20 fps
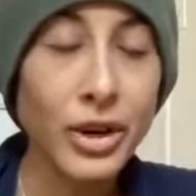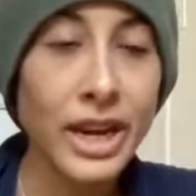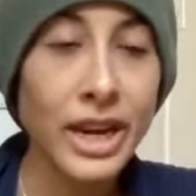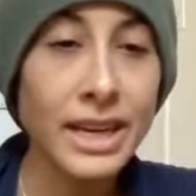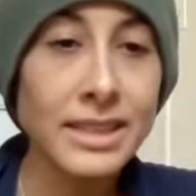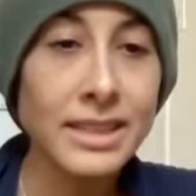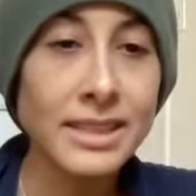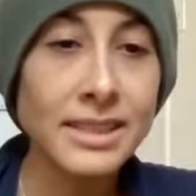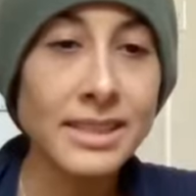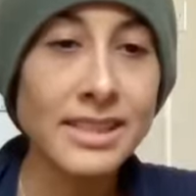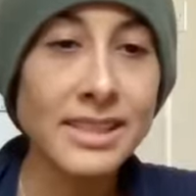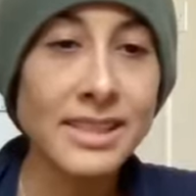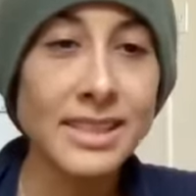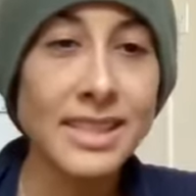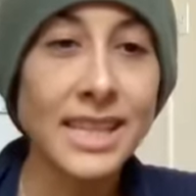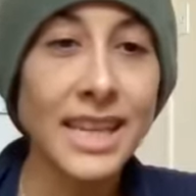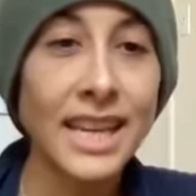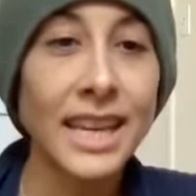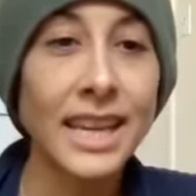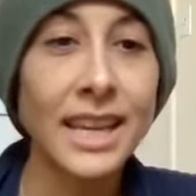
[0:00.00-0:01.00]
practice
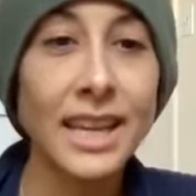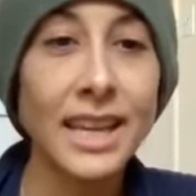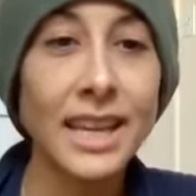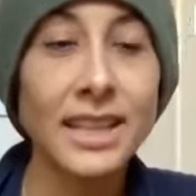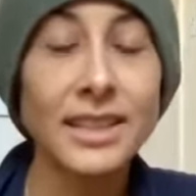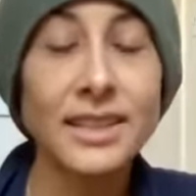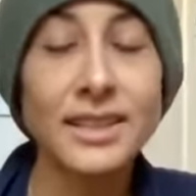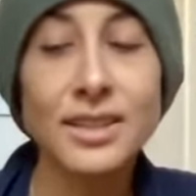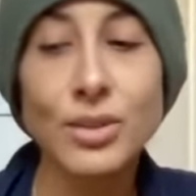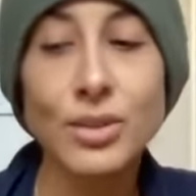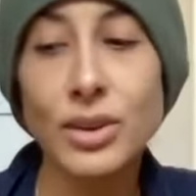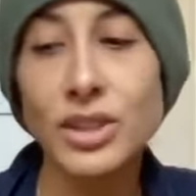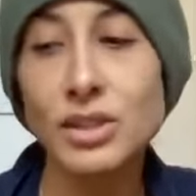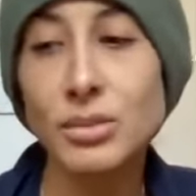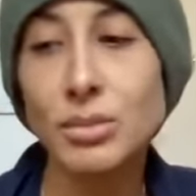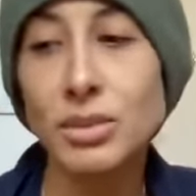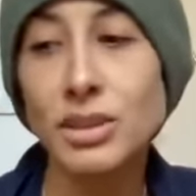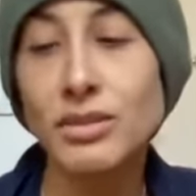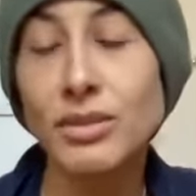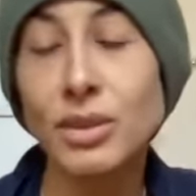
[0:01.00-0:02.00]
today is going
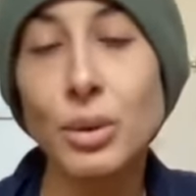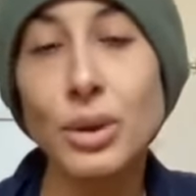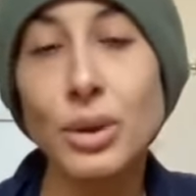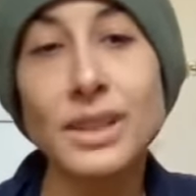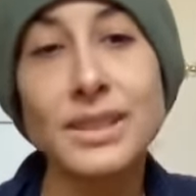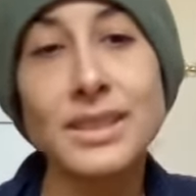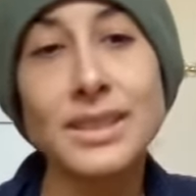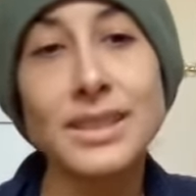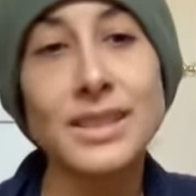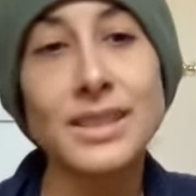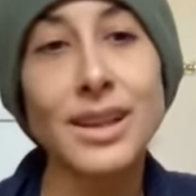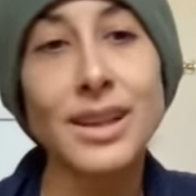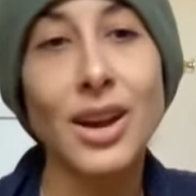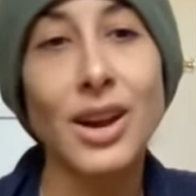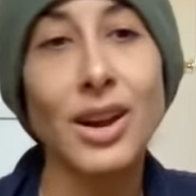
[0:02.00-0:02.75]
to be focused